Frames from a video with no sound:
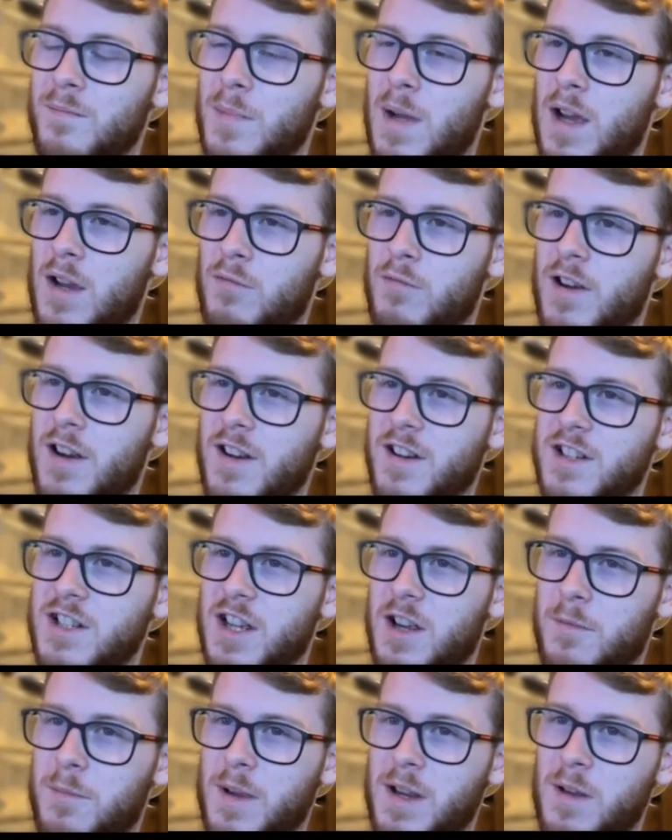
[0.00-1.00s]
Back rank
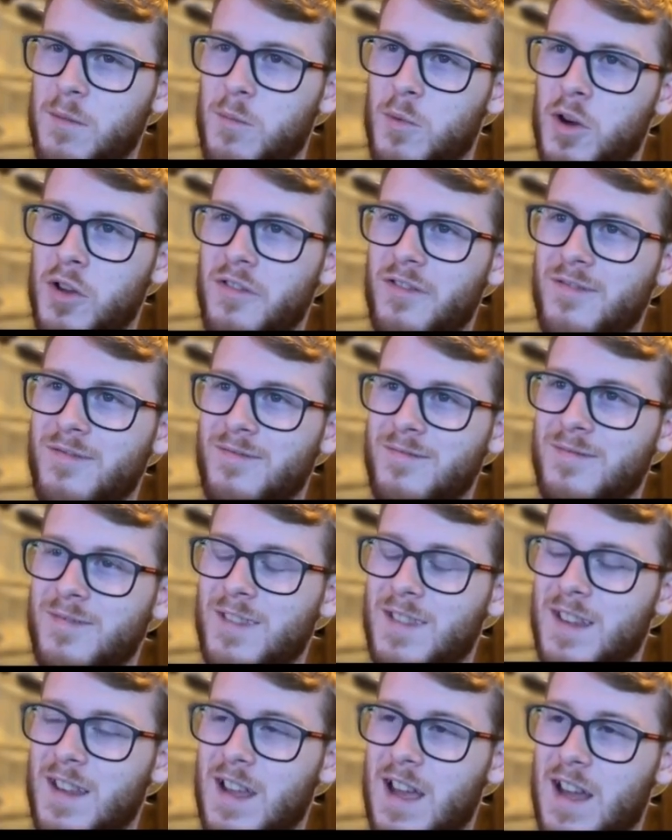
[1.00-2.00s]
checkmate in one.
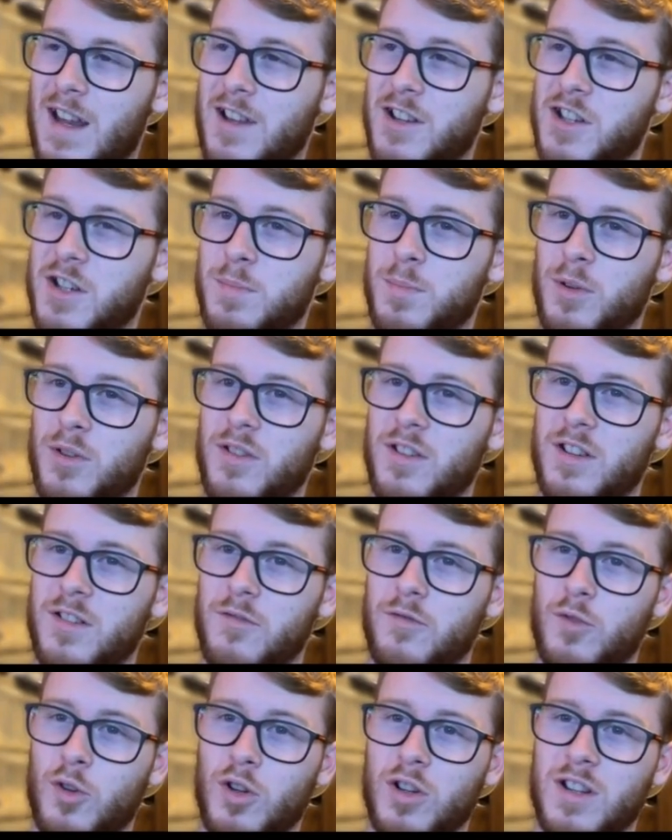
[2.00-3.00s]
And I just blundered
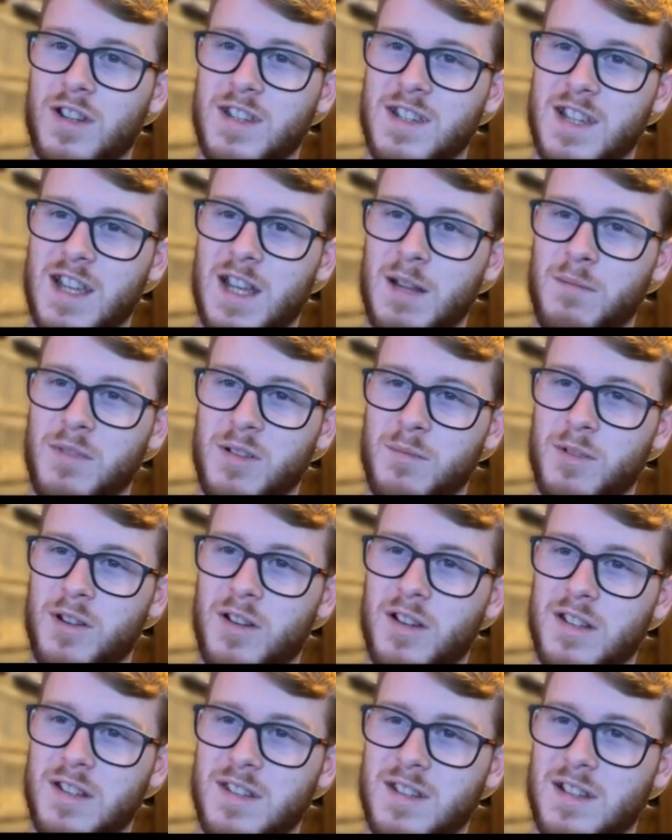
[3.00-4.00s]
a rook this game, to
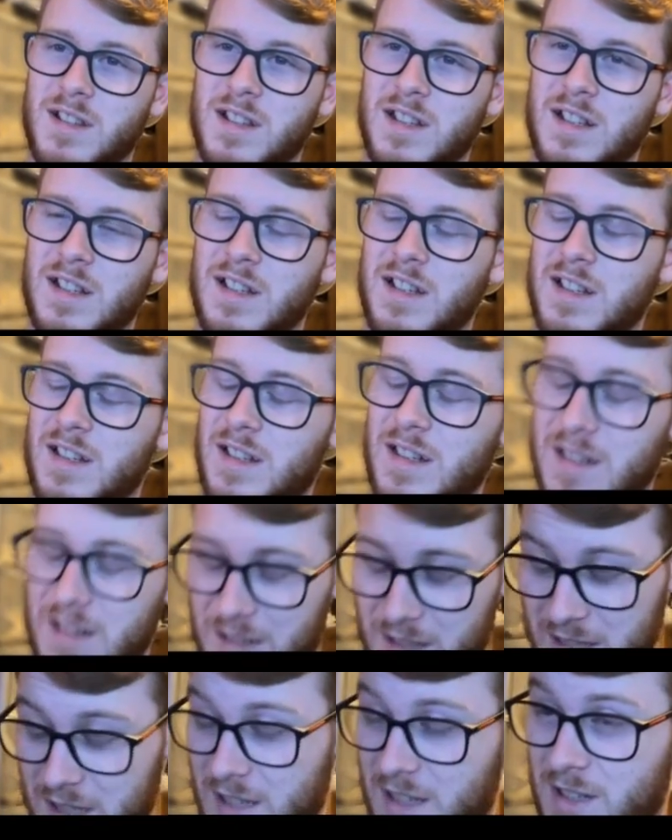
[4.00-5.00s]
be honest.
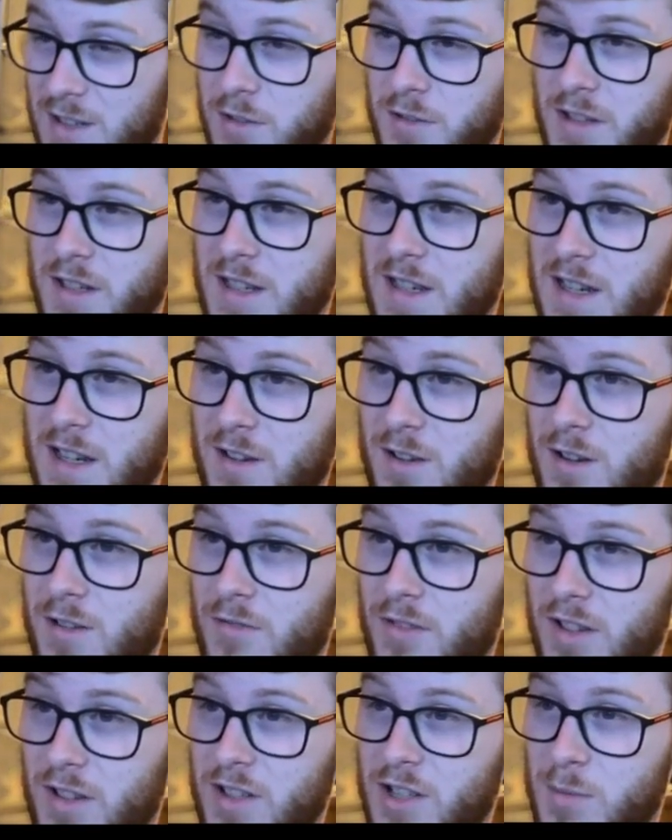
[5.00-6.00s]
So yeah, I
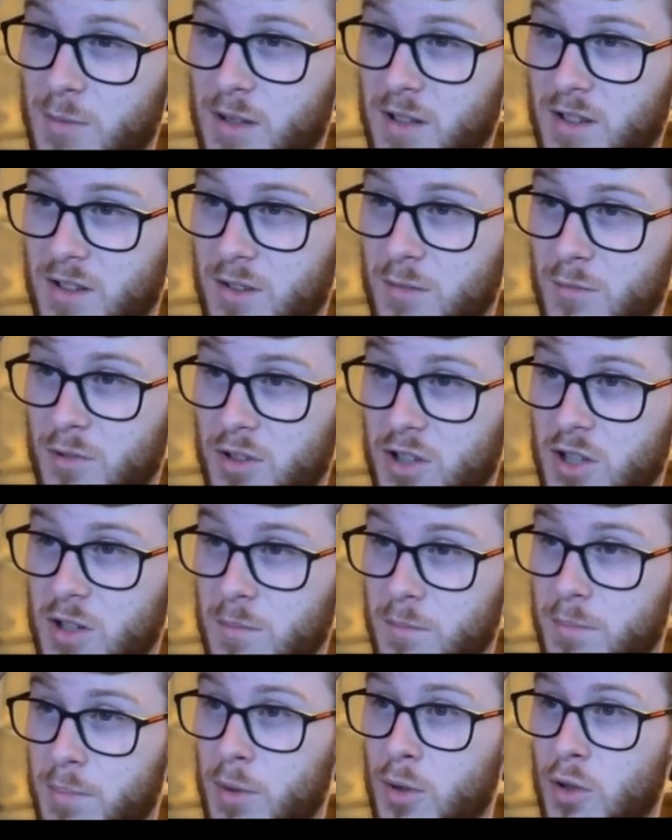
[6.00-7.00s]
can't really speak too
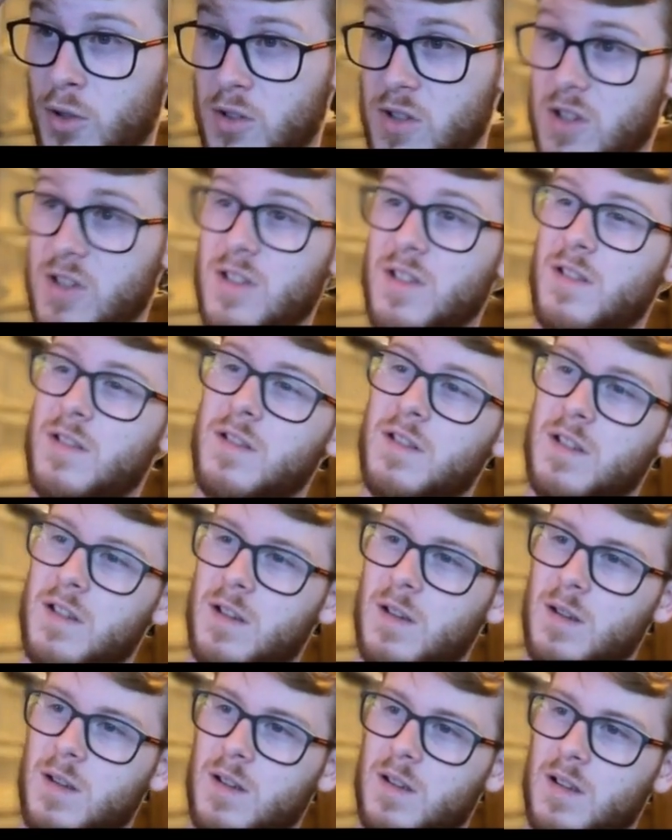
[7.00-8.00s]
much. But
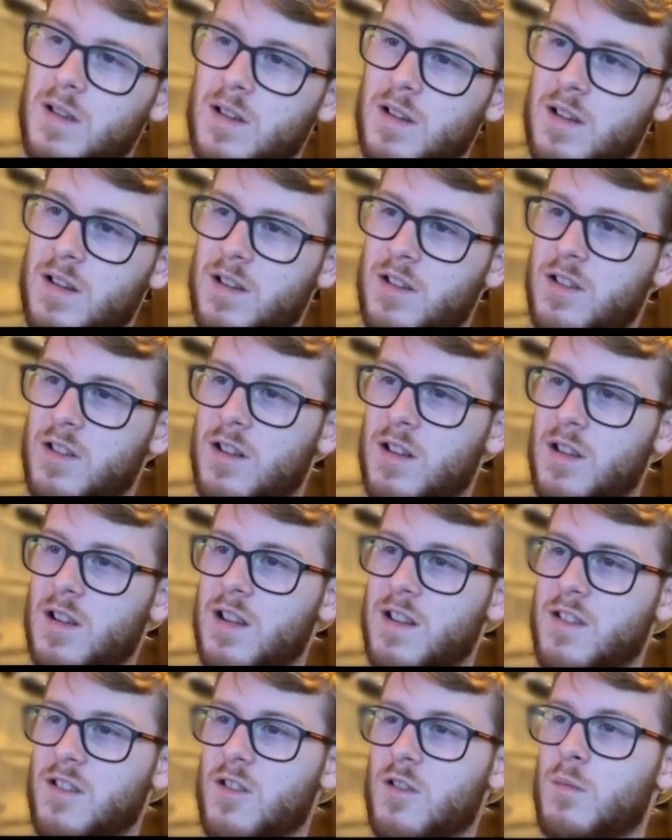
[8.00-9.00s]

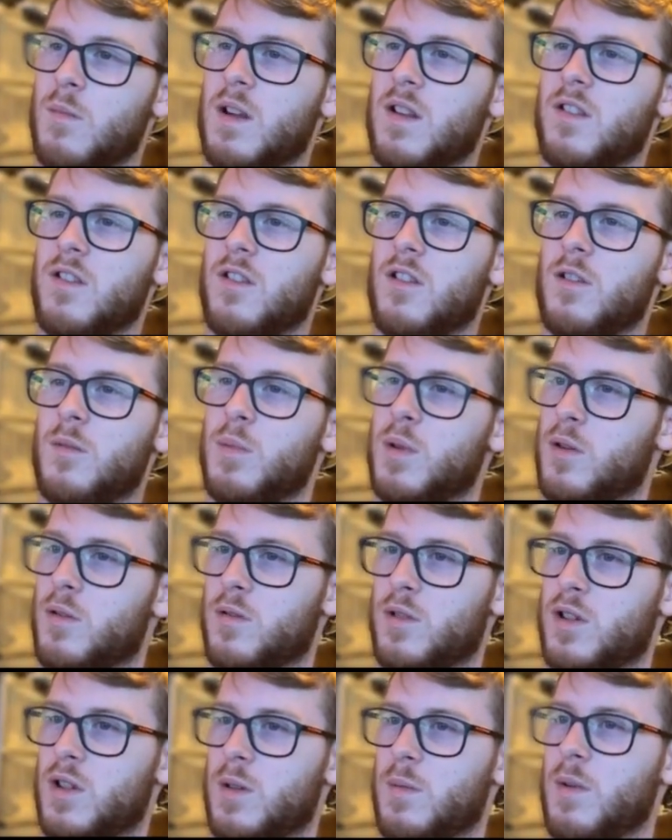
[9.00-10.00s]
let's commend our
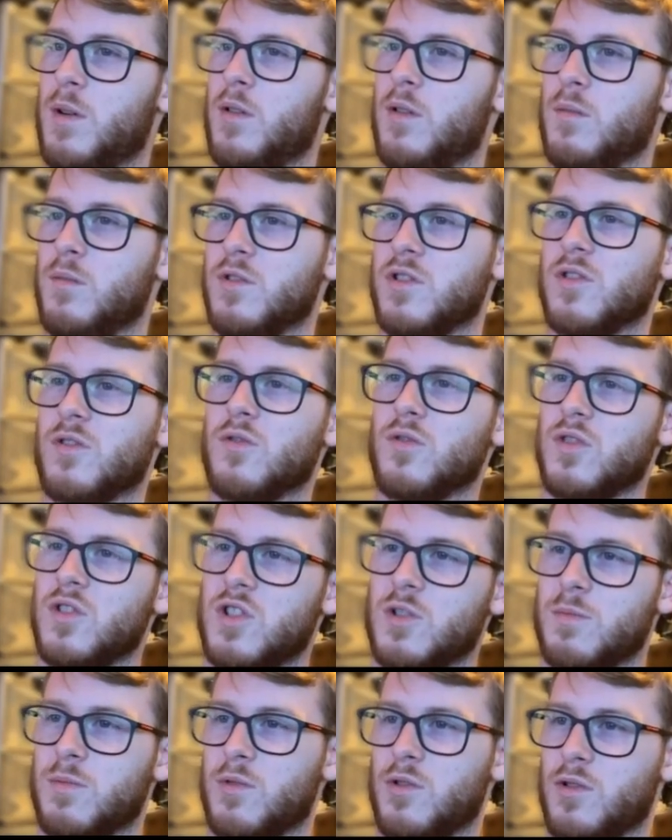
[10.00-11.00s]
opponent. Opponent was a
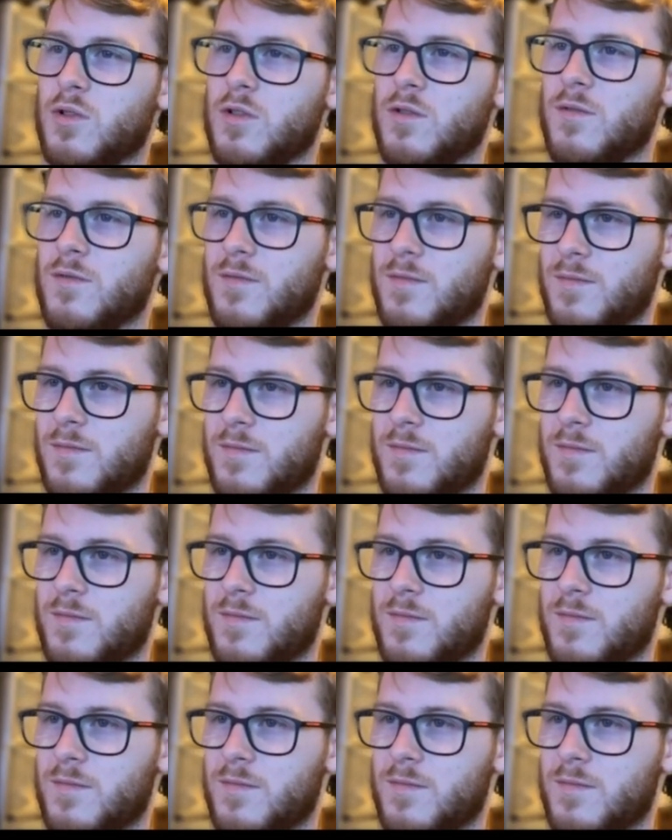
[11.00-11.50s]
good sport.